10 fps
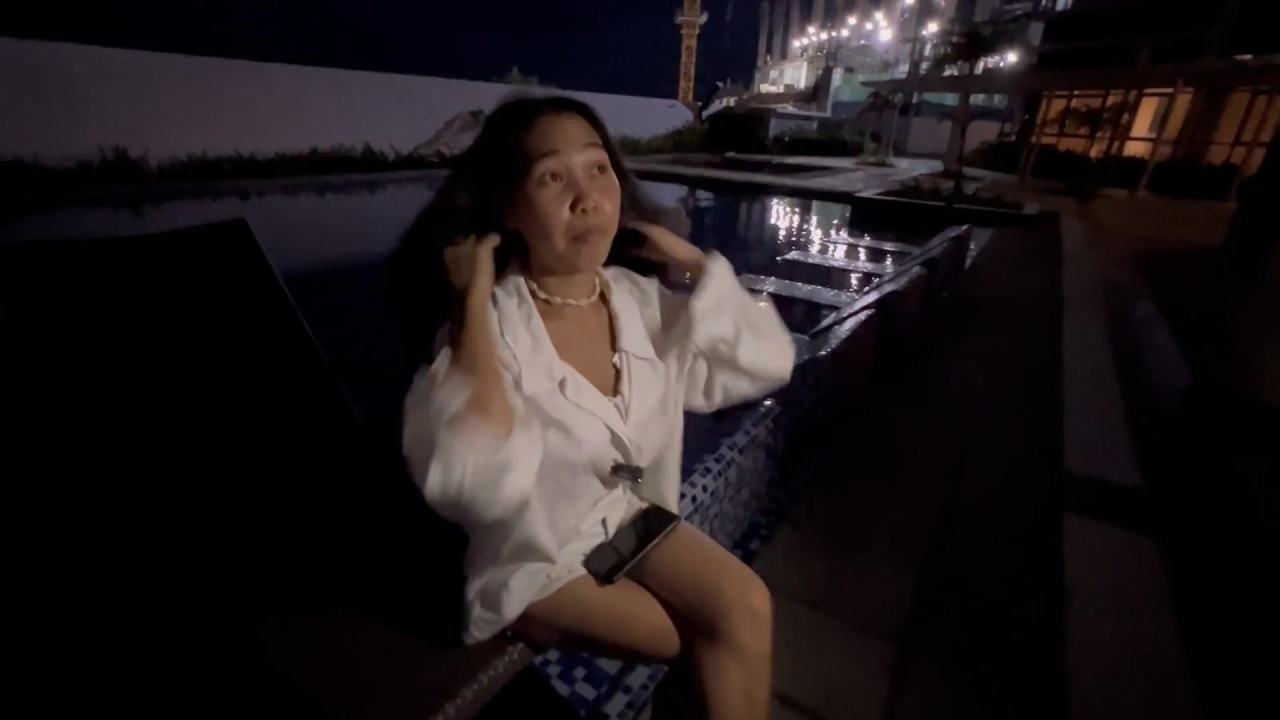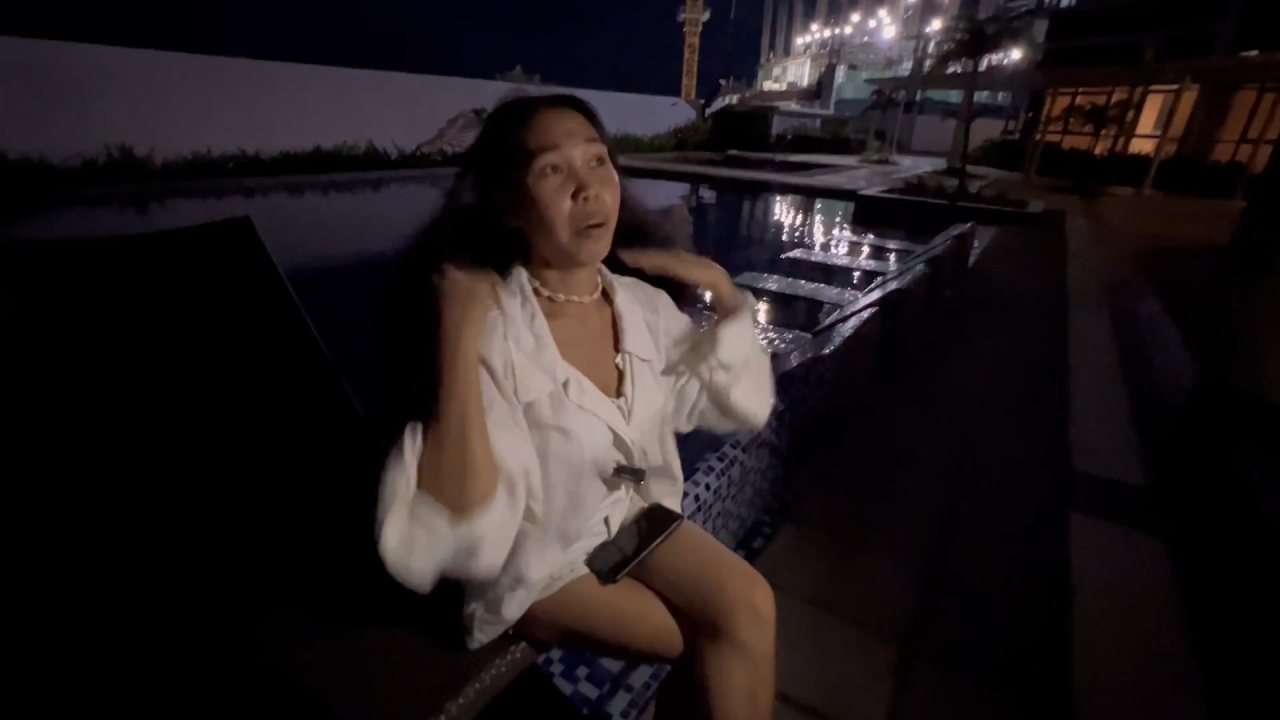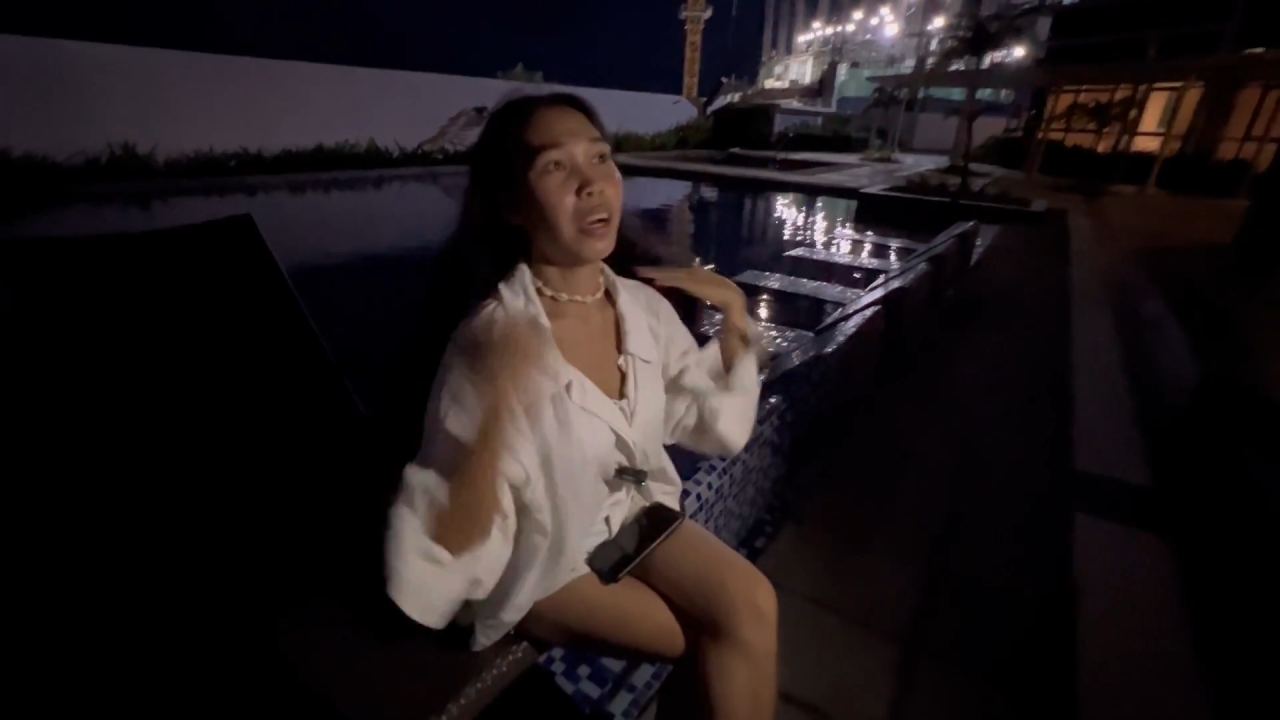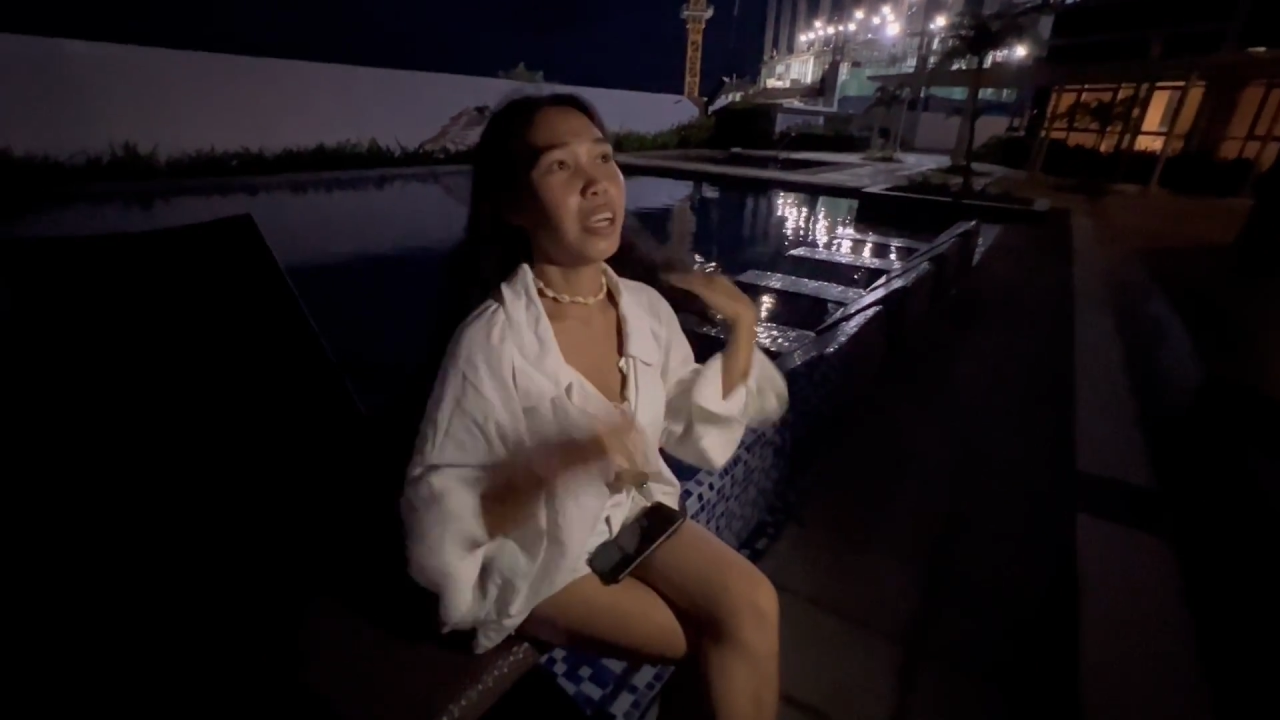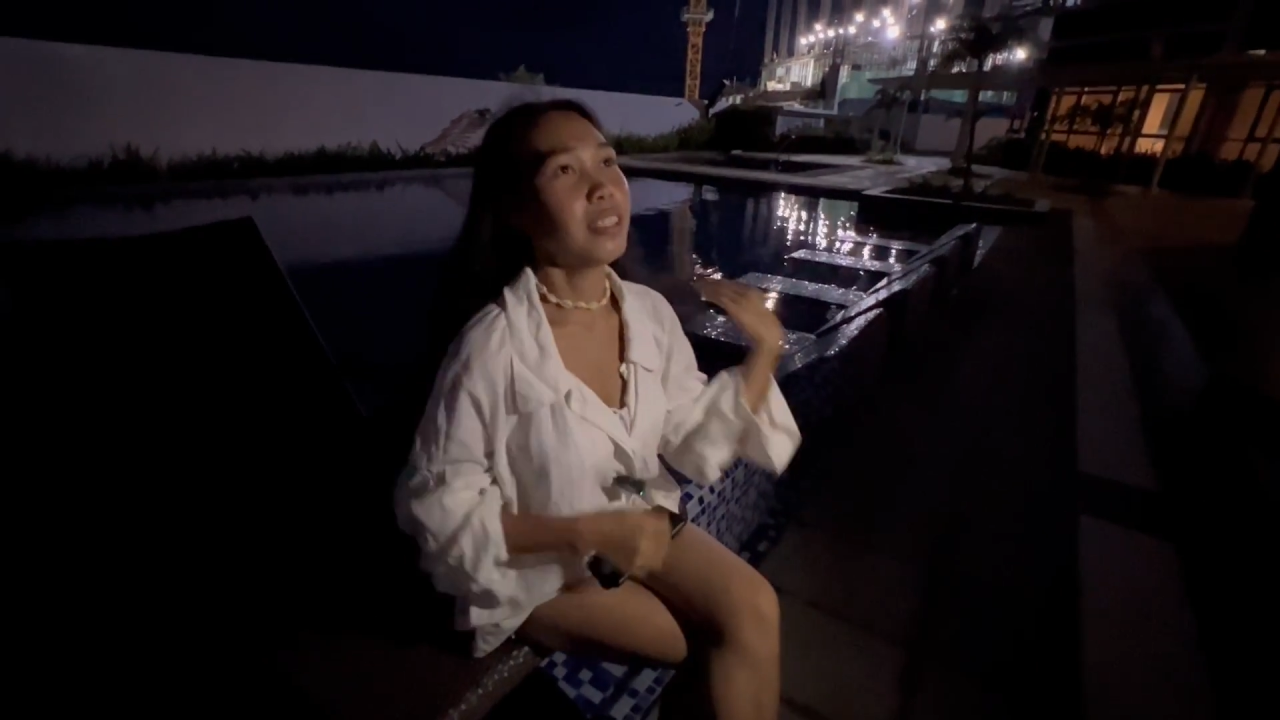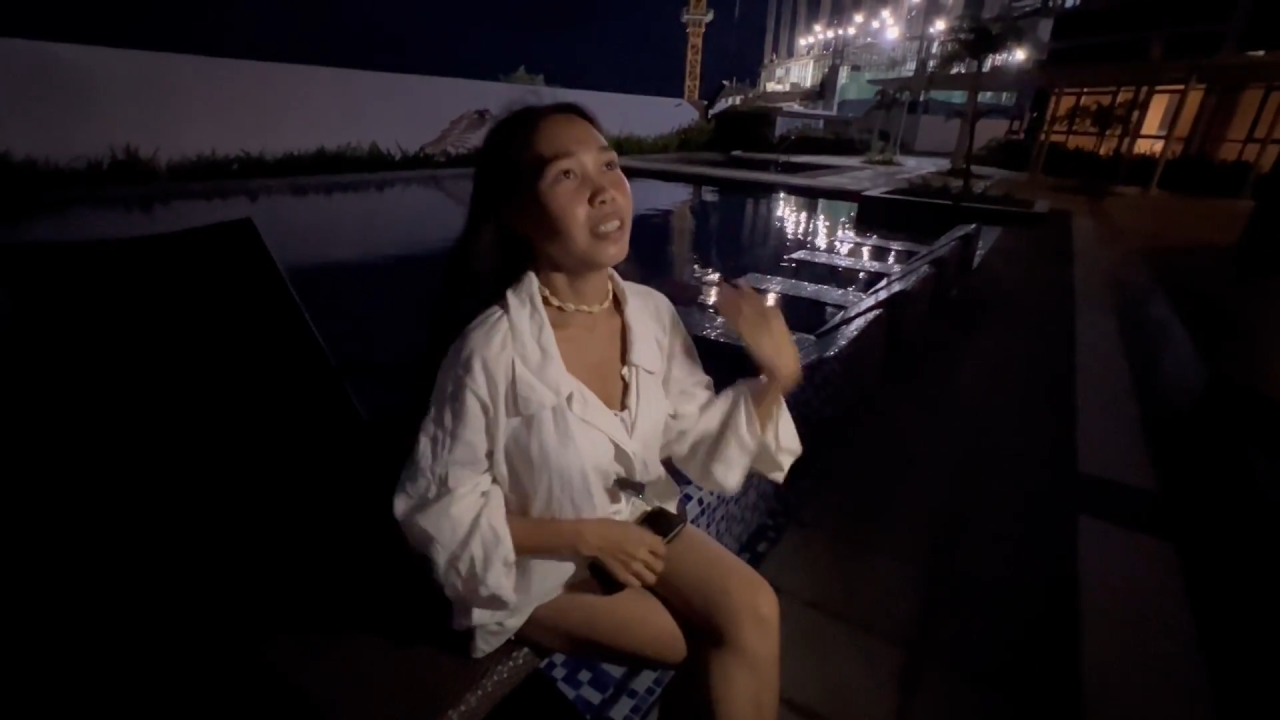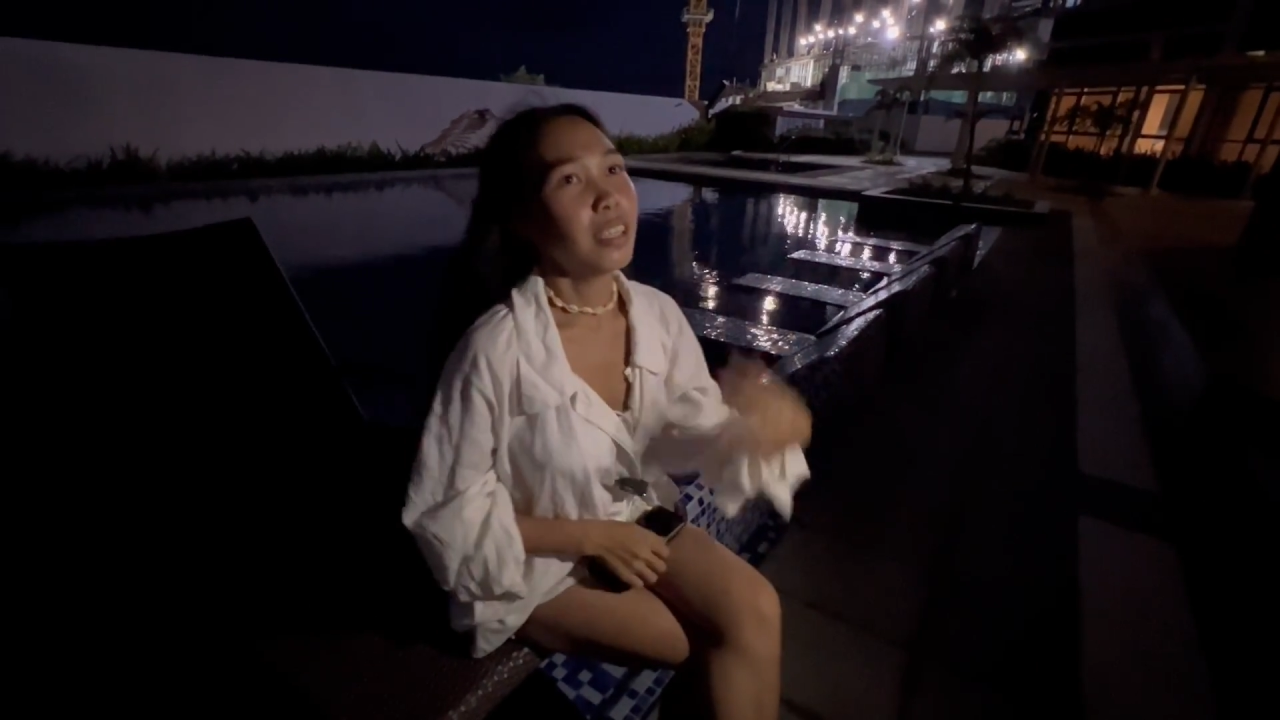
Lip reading: but